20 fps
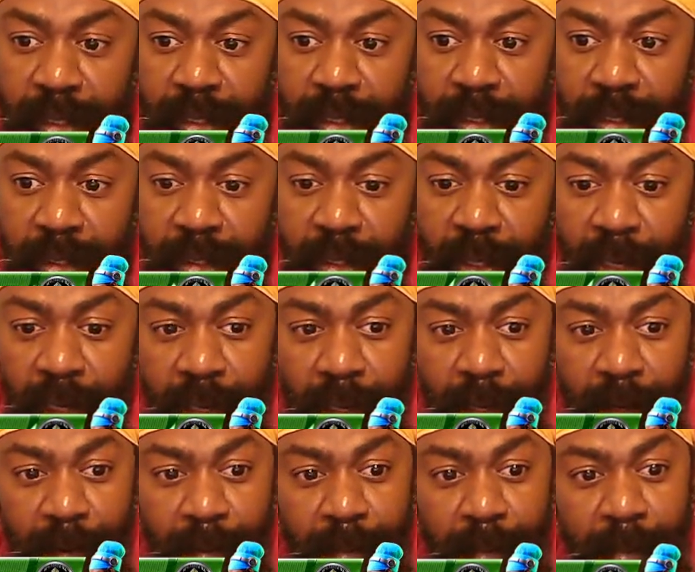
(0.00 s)
So,
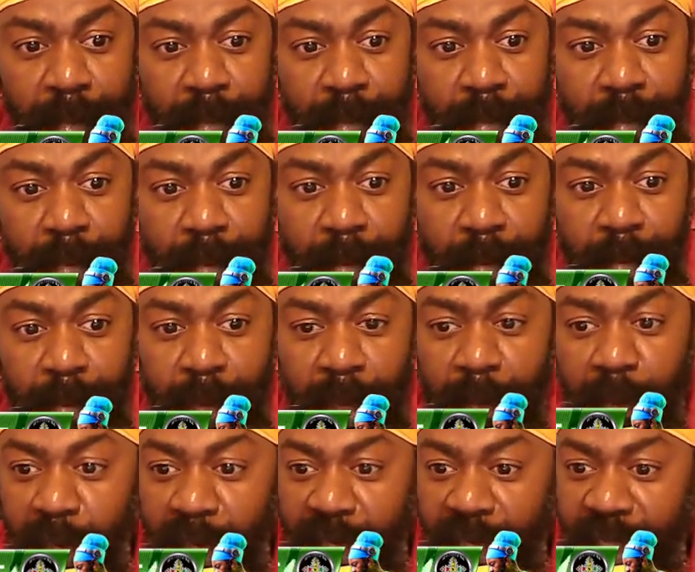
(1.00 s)
my
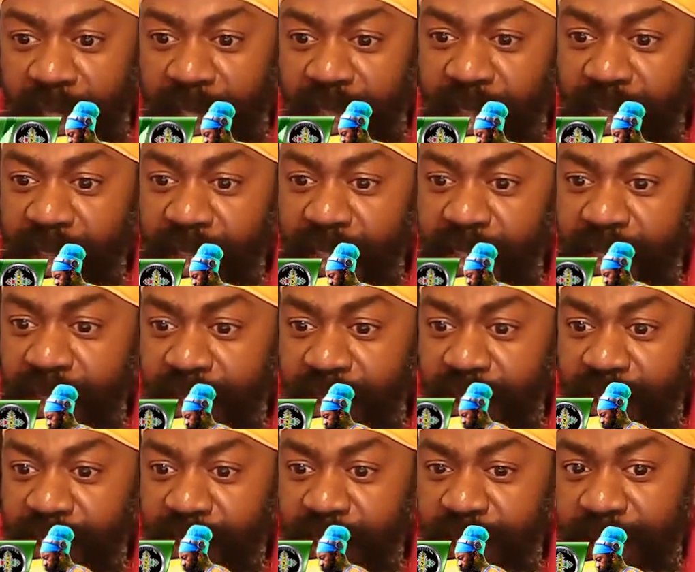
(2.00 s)
brothers and
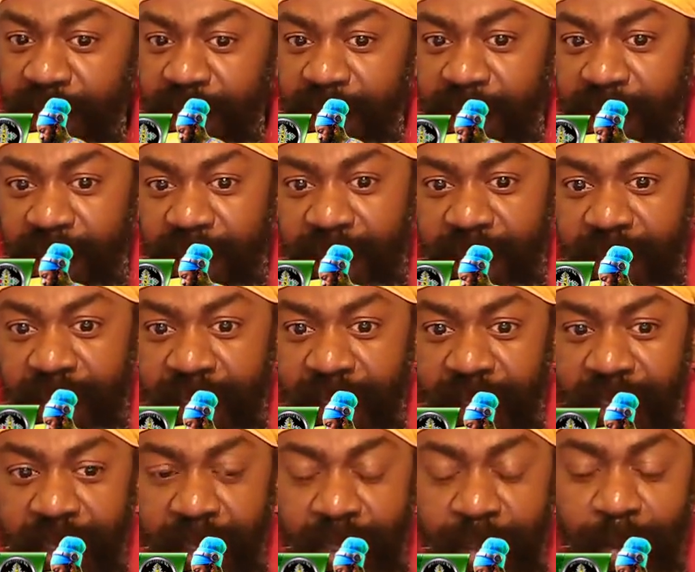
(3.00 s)
sisters,
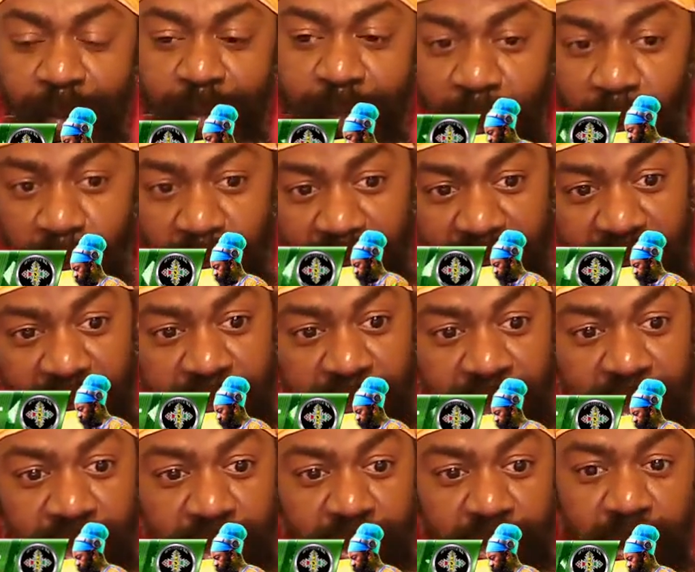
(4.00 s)
viewers and
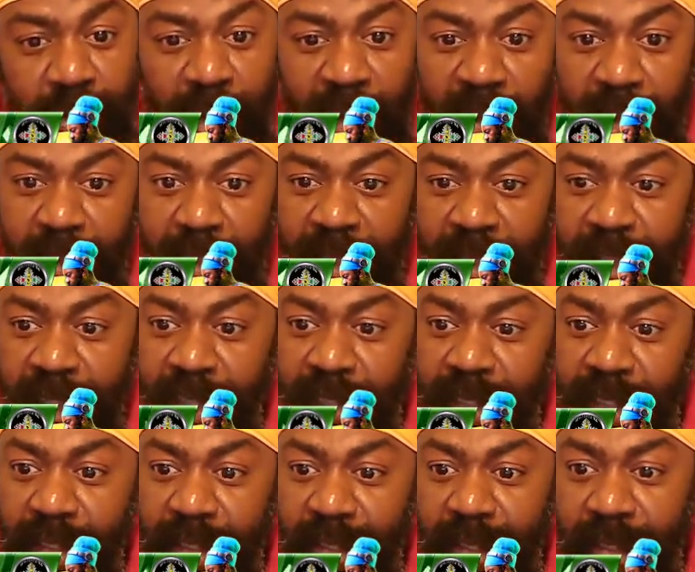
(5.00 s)
subscribers,
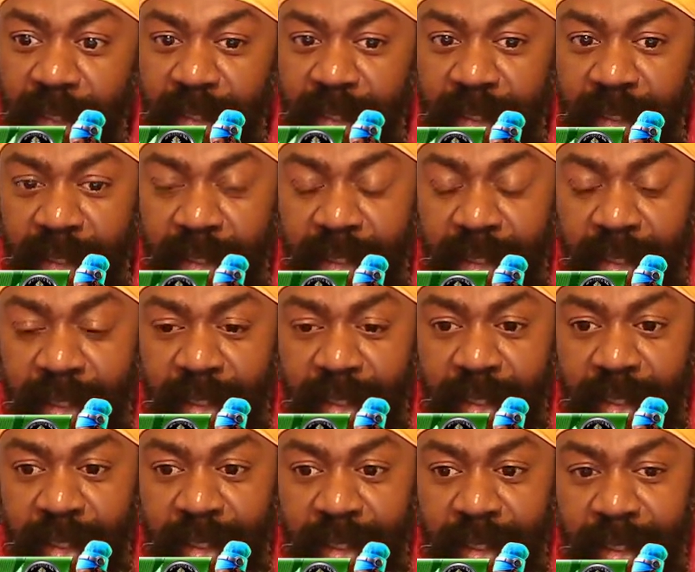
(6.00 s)

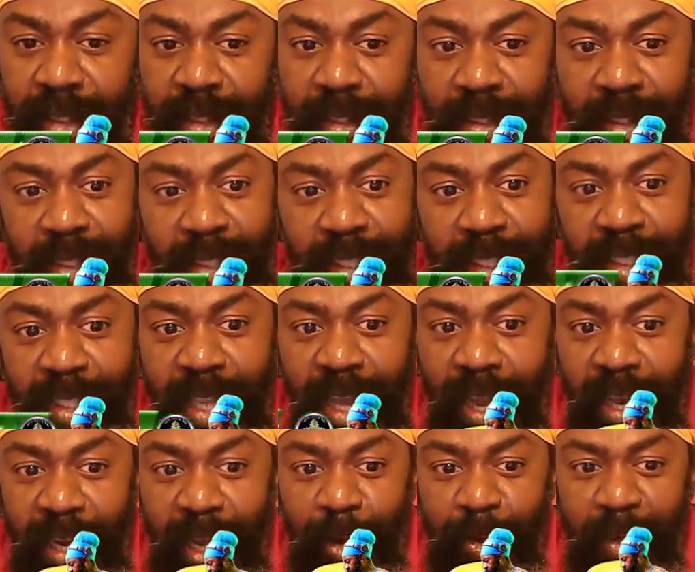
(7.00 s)
this is
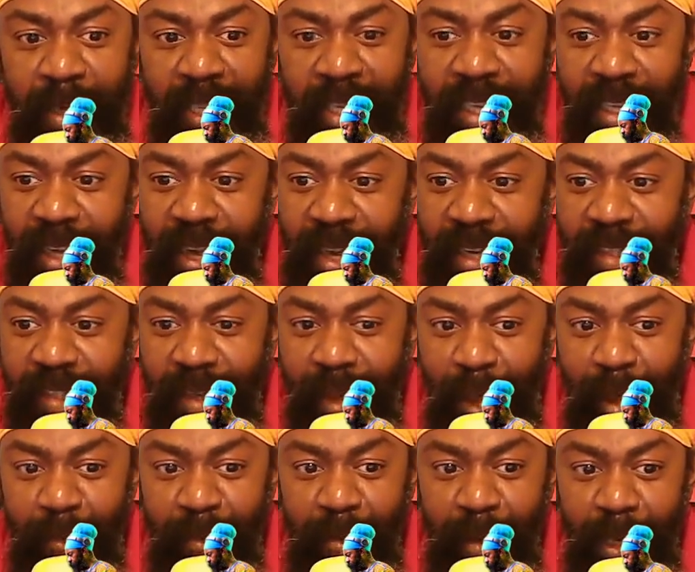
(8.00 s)
all I really got
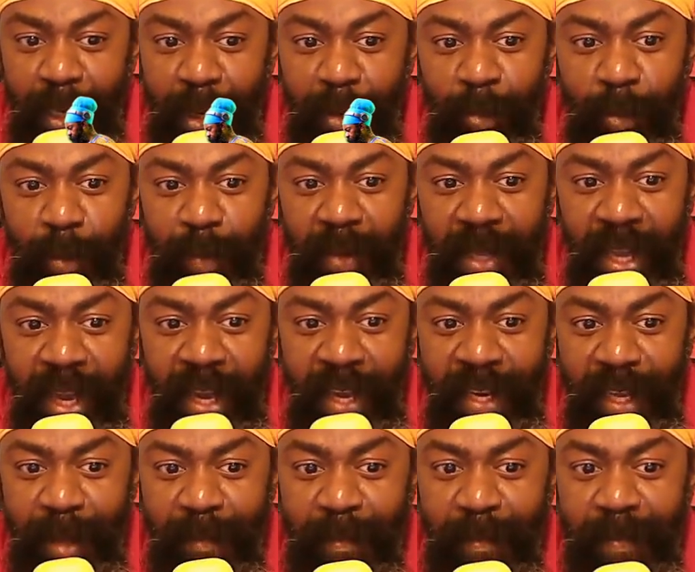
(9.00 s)
time for, and I hope the
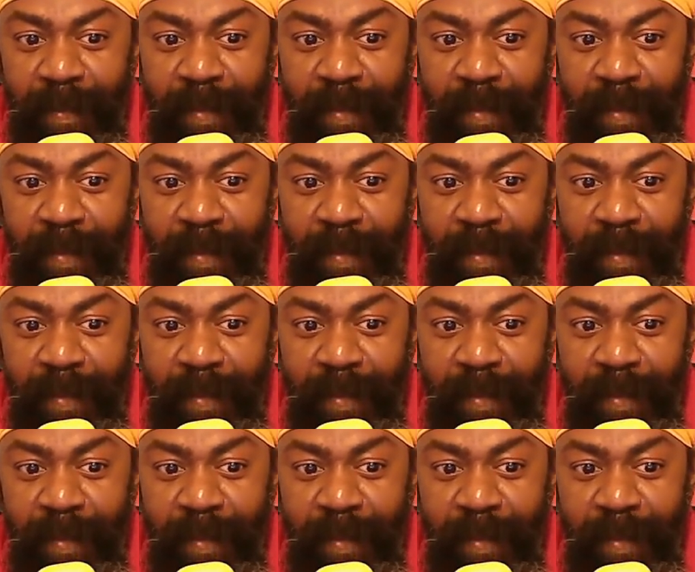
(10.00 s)
item